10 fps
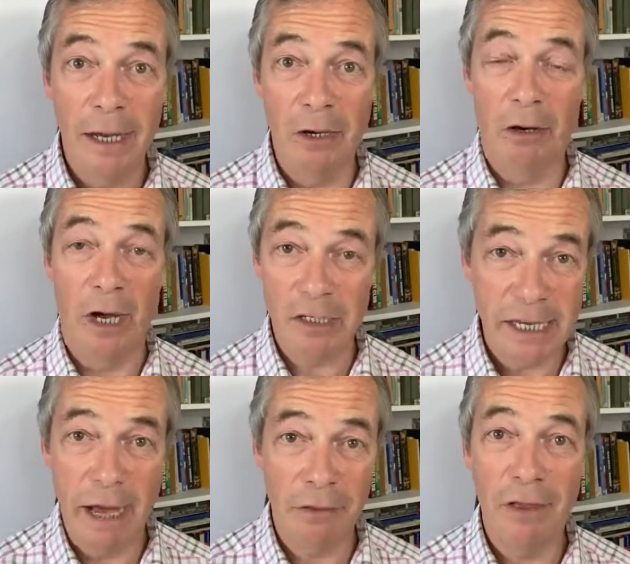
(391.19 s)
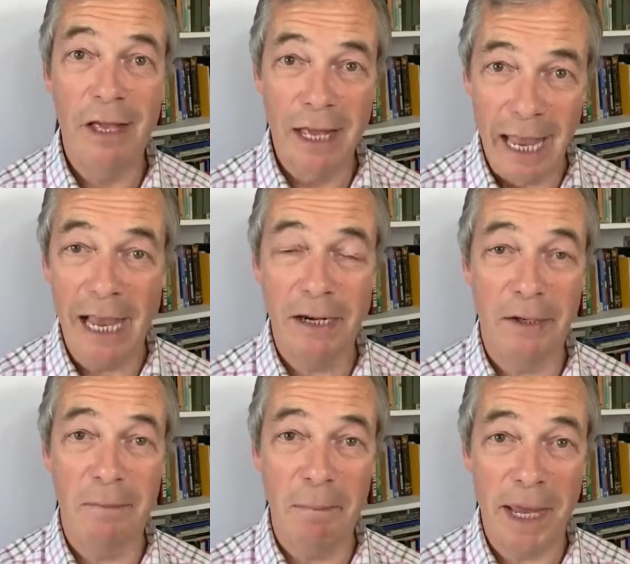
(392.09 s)
along our South
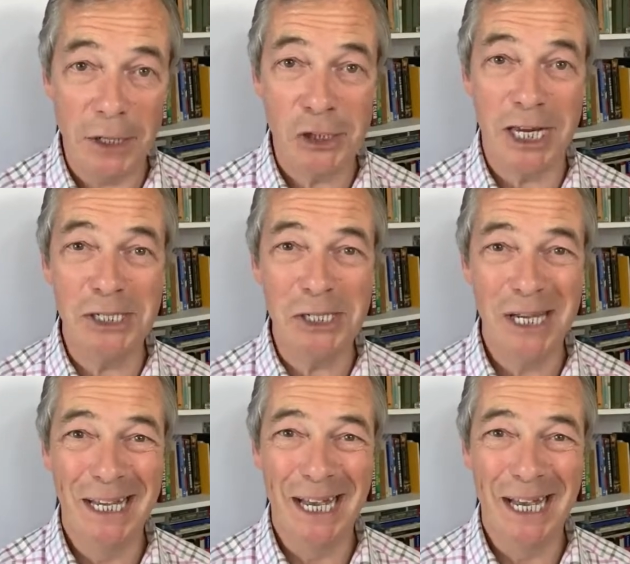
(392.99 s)
England beaches,